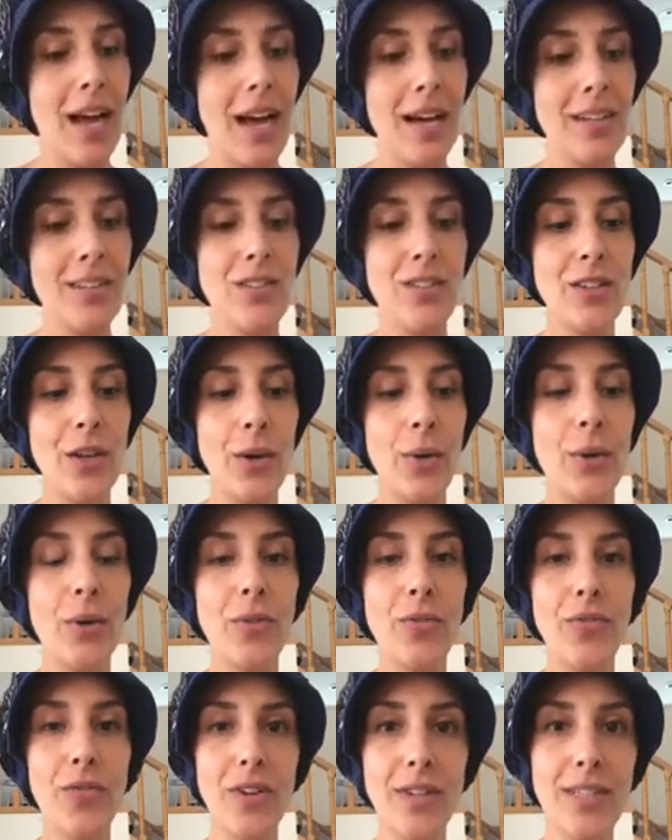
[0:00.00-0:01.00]
So
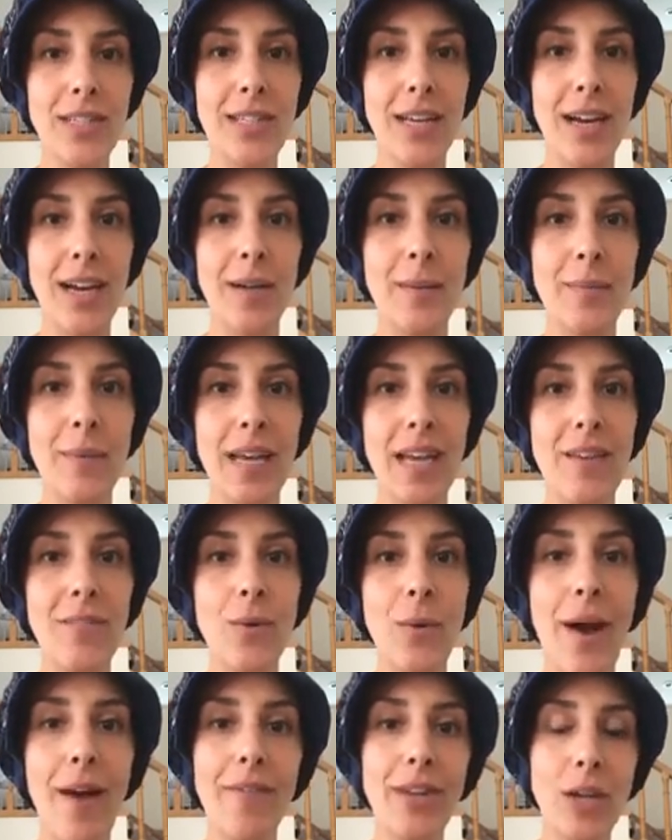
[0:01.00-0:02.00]
first,
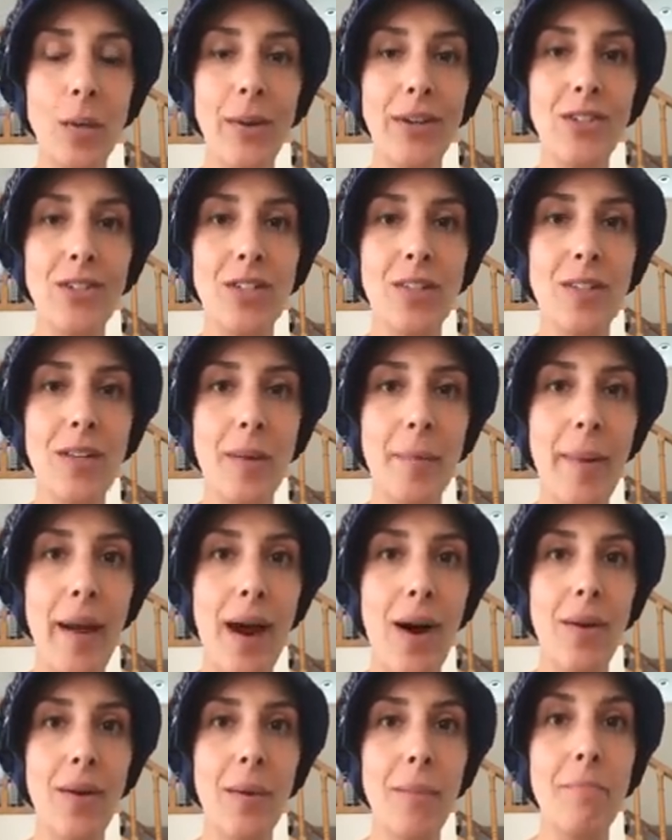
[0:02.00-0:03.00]
if you have any questions
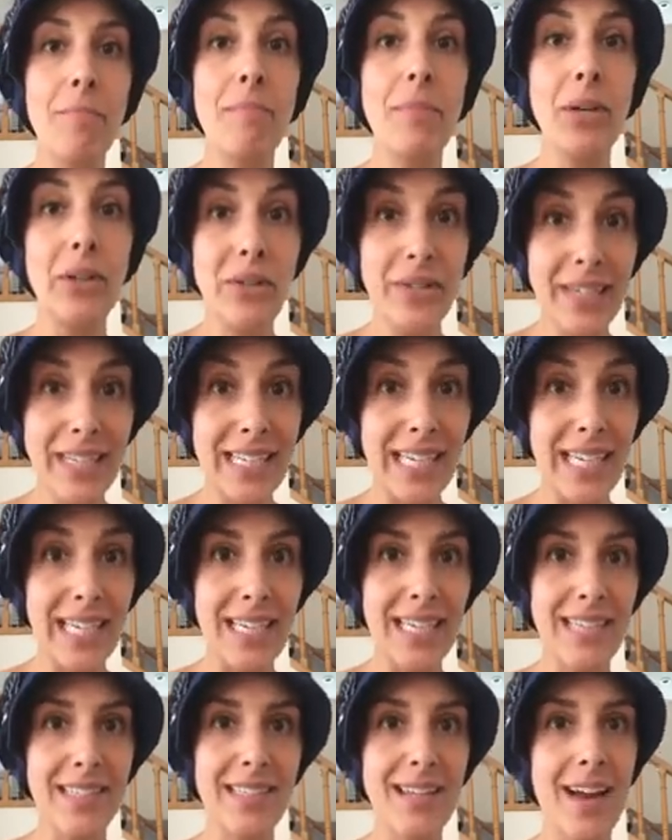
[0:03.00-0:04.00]
about milk
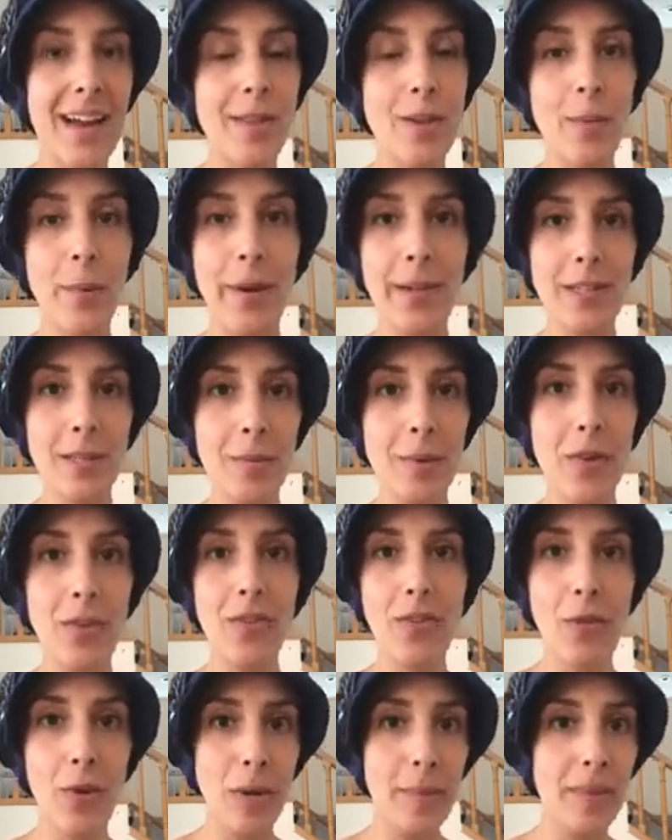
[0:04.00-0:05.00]
needs, either breast
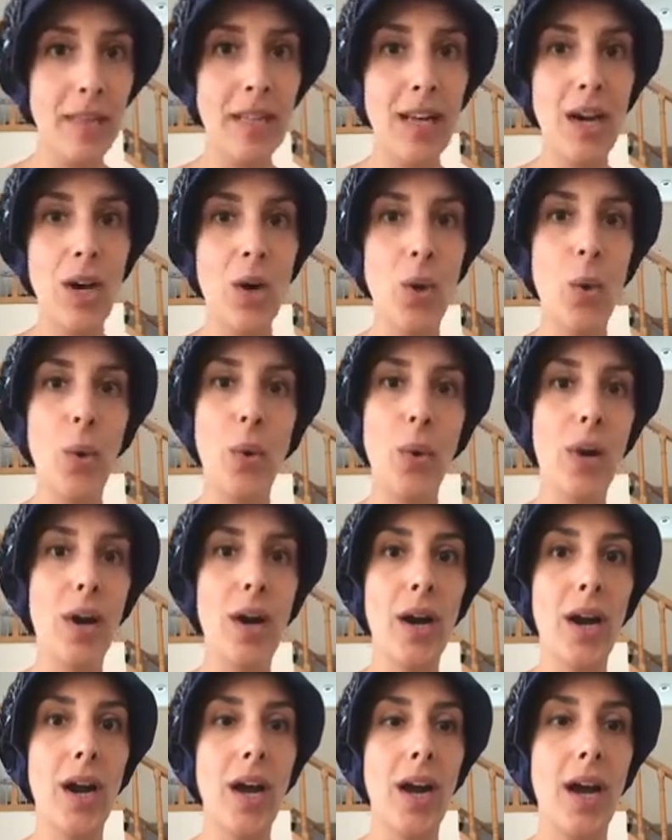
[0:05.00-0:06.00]
milk, formula,
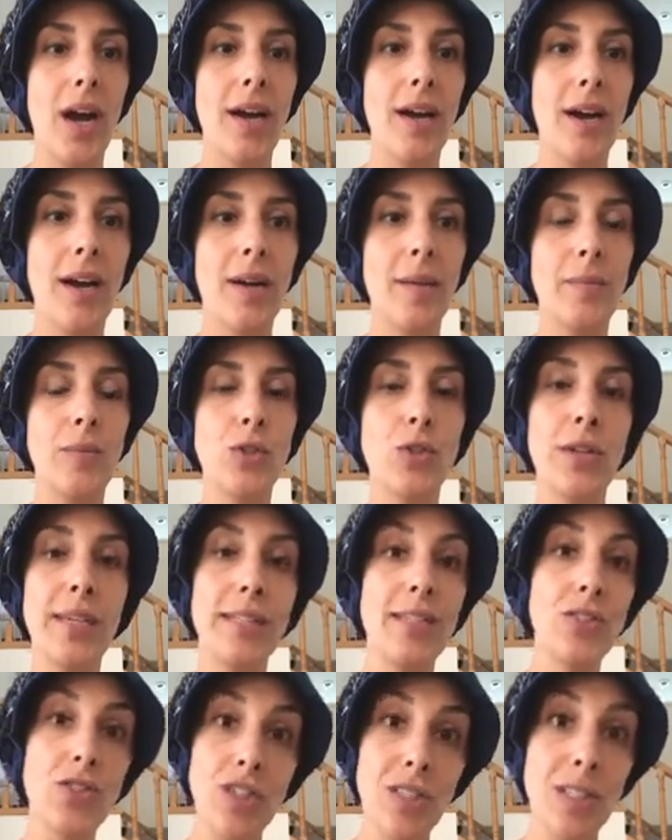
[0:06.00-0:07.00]
or
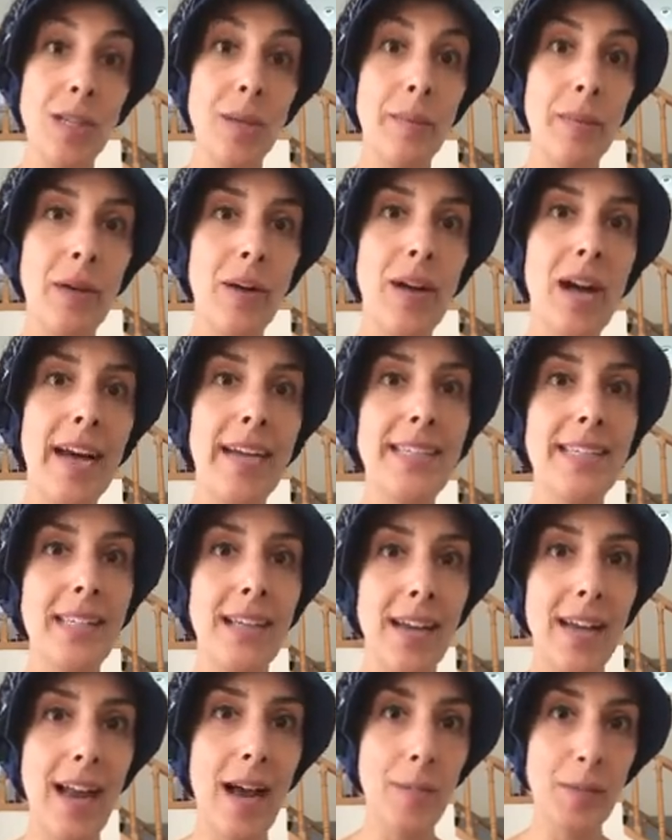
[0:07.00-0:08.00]
transition to milk, I
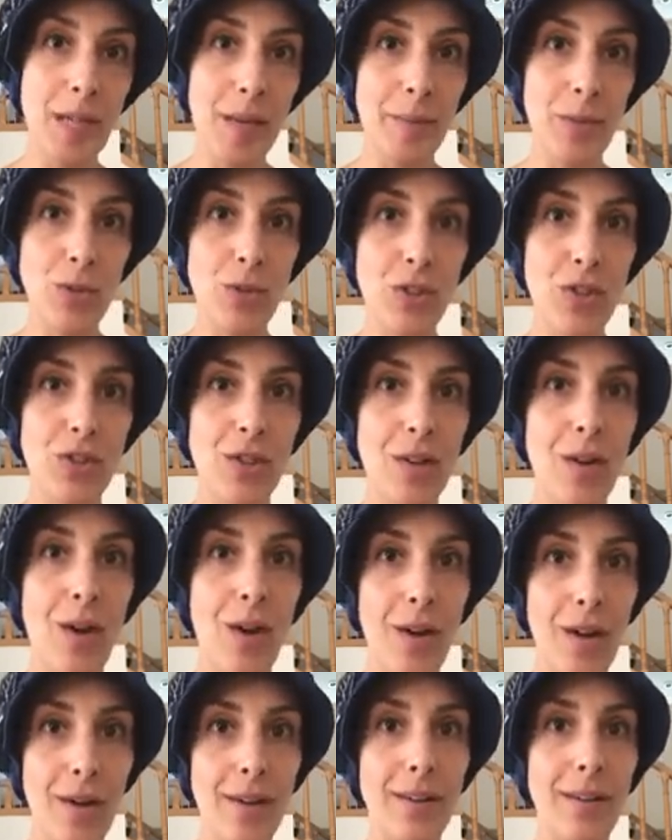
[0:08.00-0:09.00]
did a nap time nutrition
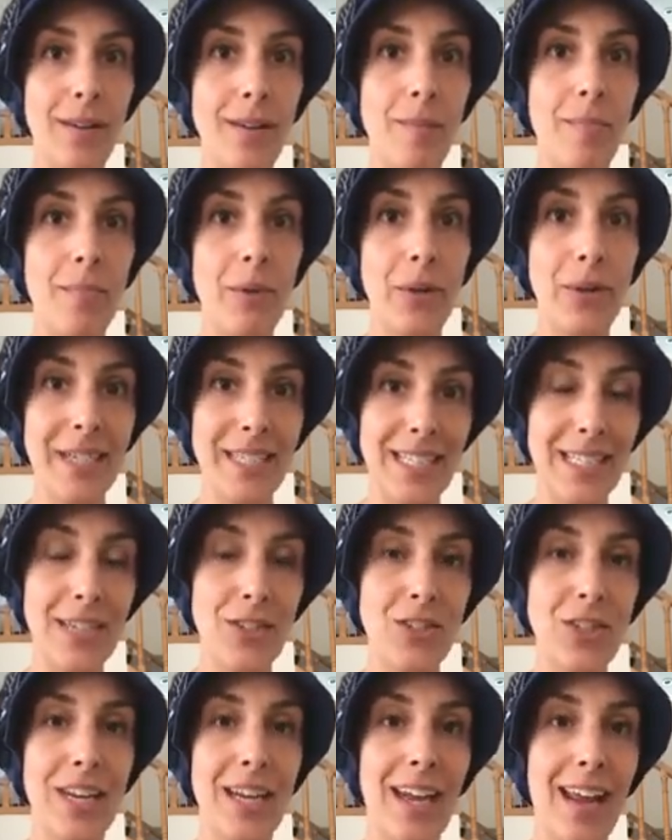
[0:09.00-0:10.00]
on milk
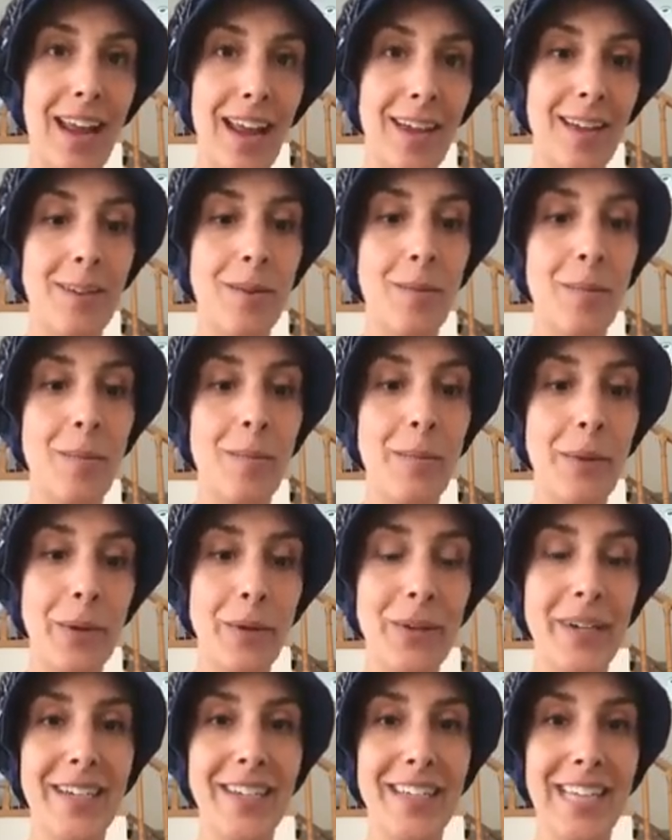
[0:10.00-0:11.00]
addiction and
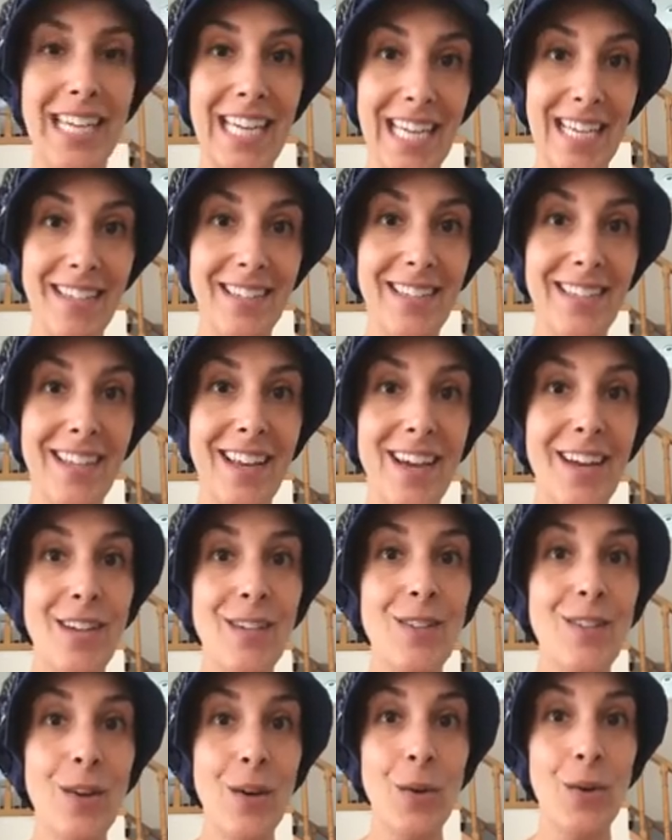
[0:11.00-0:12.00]
milk needs,
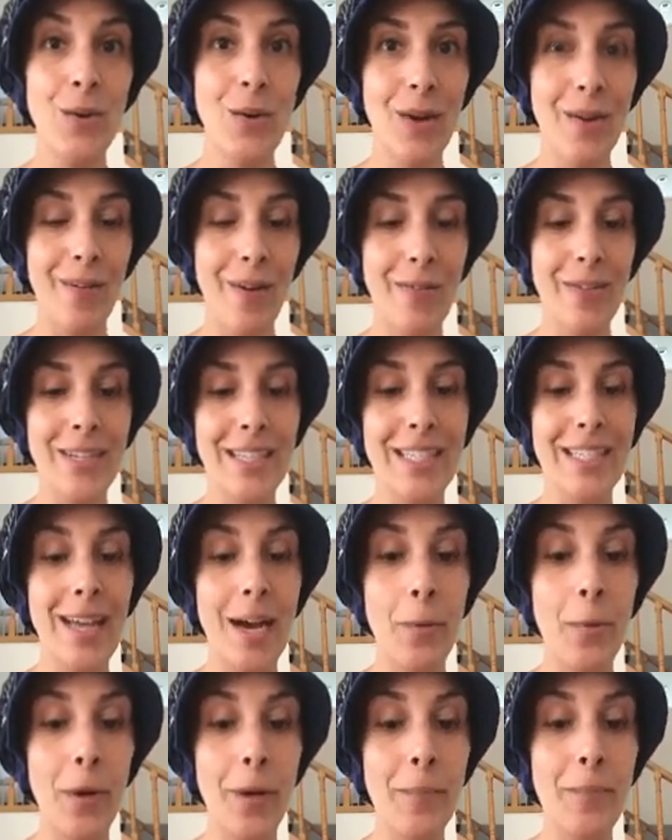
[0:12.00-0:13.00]
so you can reference
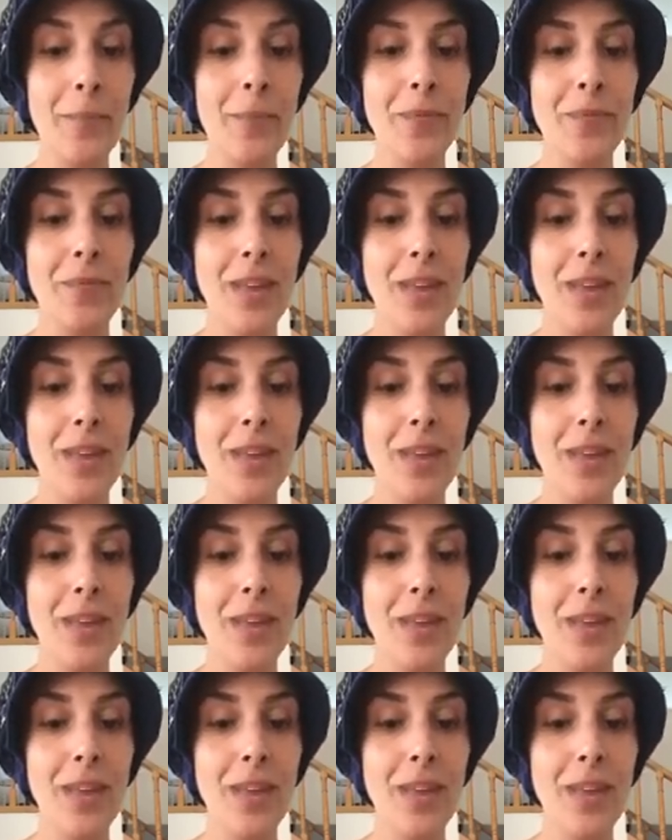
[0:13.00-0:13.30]
that one.